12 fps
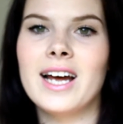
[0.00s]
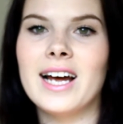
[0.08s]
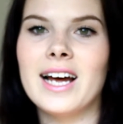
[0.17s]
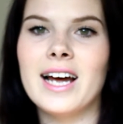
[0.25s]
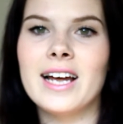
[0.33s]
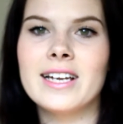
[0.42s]

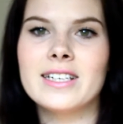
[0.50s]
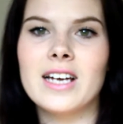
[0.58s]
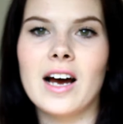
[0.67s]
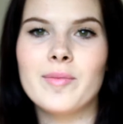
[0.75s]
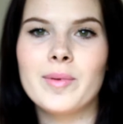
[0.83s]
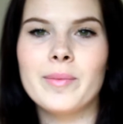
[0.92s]
And
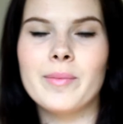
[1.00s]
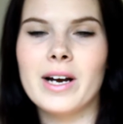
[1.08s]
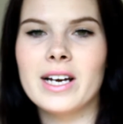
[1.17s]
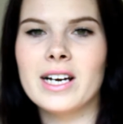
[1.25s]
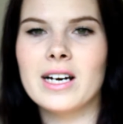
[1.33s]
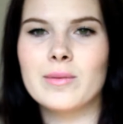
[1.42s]
I've been
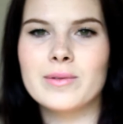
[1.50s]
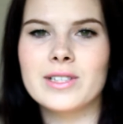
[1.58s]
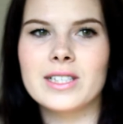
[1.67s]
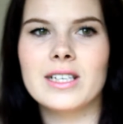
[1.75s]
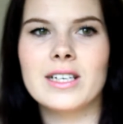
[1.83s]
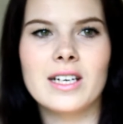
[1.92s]
buying a couple
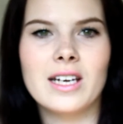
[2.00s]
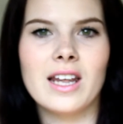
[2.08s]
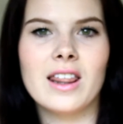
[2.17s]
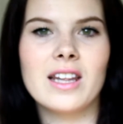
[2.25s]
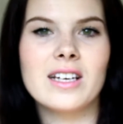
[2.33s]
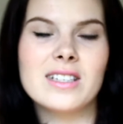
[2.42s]

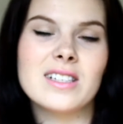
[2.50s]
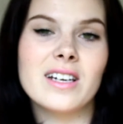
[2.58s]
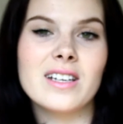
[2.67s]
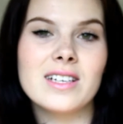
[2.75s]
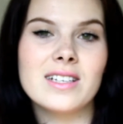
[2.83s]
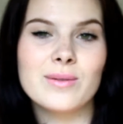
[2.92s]
skincare things
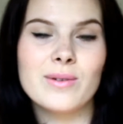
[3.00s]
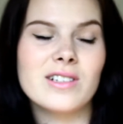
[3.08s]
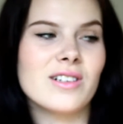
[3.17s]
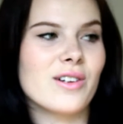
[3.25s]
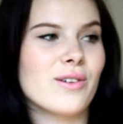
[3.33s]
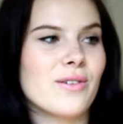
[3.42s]
lately as
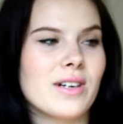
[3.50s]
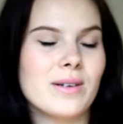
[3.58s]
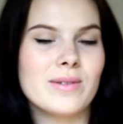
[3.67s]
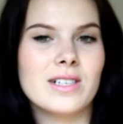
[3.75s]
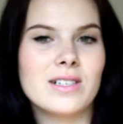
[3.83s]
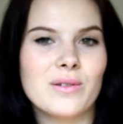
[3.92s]
well, so I thought
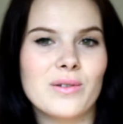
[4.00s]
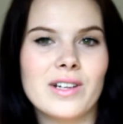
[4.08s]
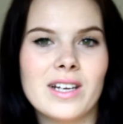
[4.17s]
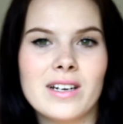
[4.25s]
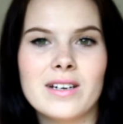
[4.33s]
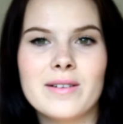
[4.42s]
I would just
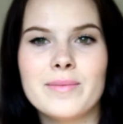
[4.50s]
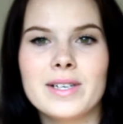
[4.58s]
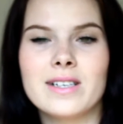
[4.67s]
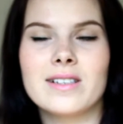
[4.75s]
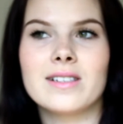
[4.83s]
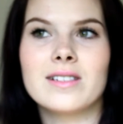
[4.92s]
throw that in
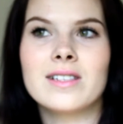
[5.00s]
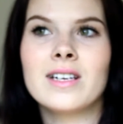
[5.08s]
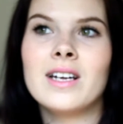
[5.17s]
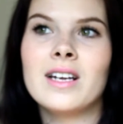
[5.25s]
because